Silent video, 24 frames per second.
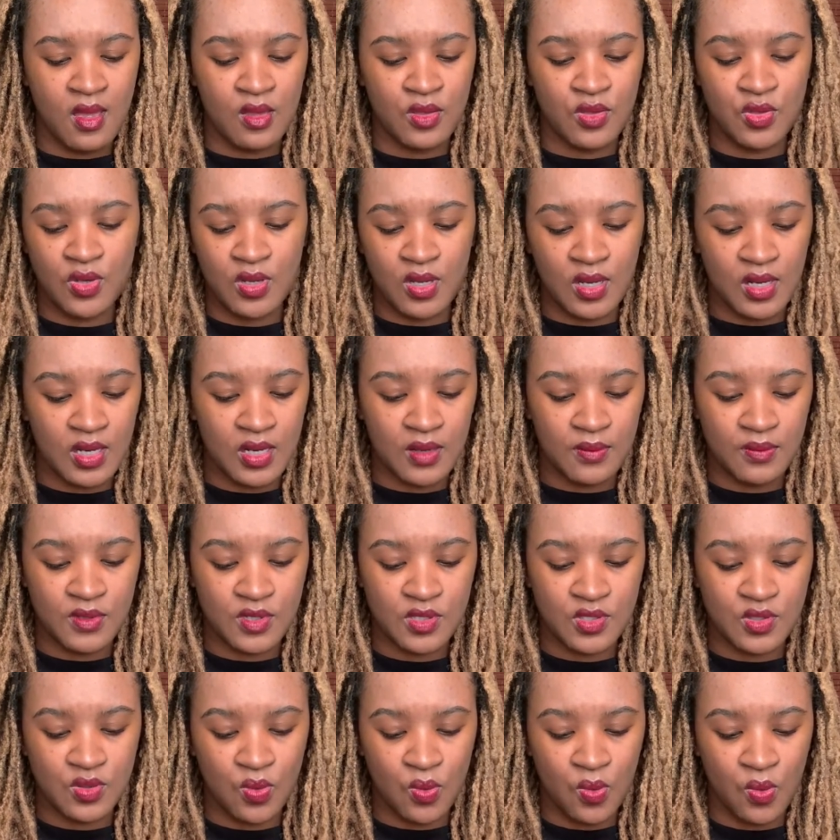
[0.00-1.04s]

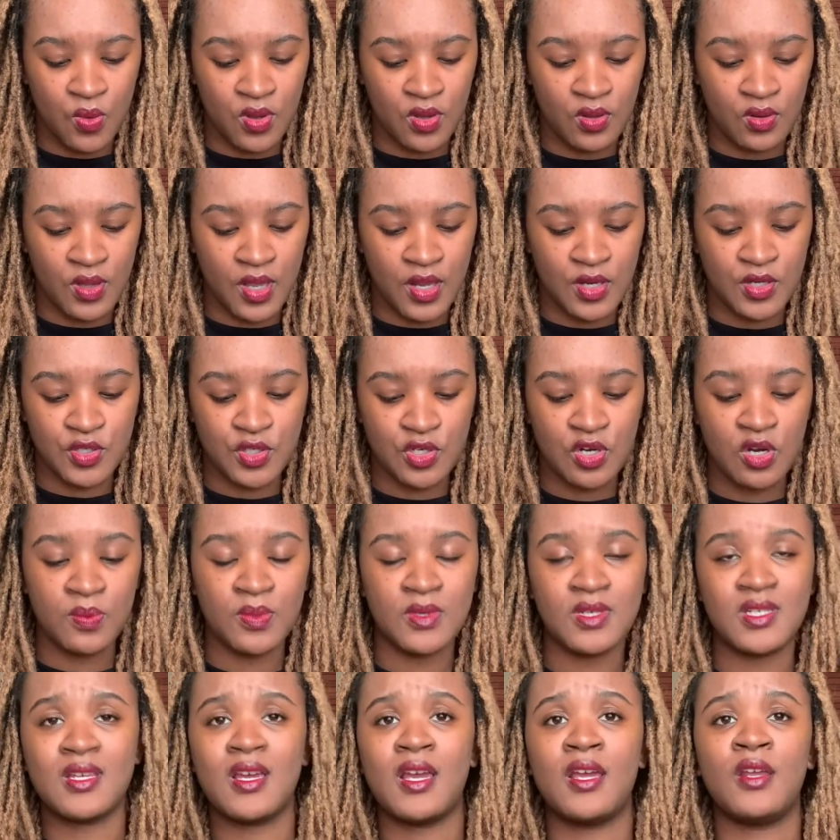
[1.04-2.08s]
eucalyptus oil, and
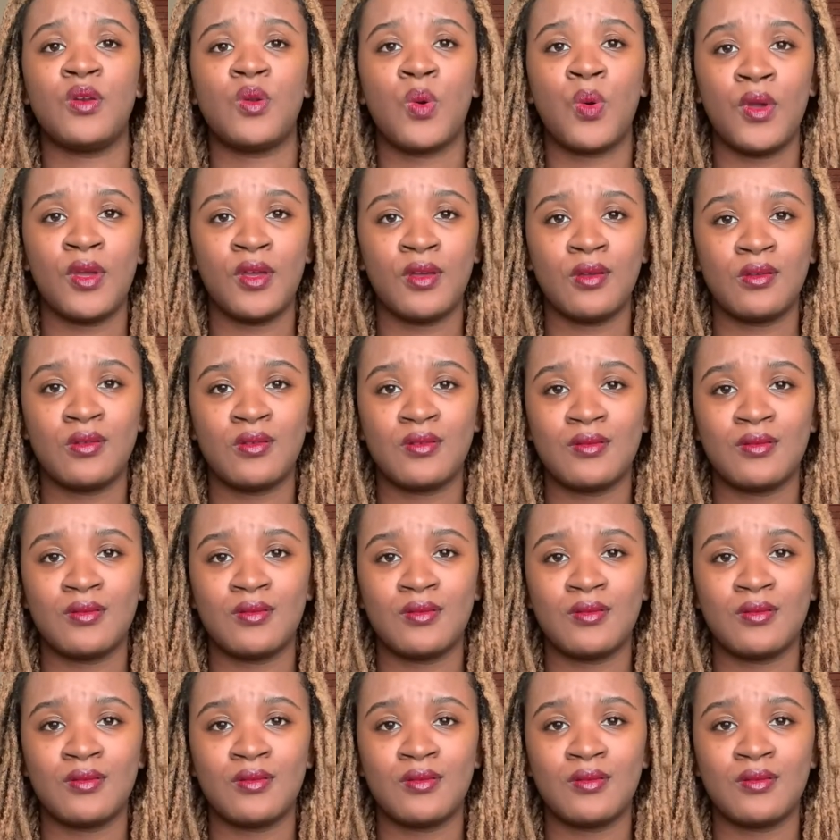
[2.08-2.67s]
turpentine oil.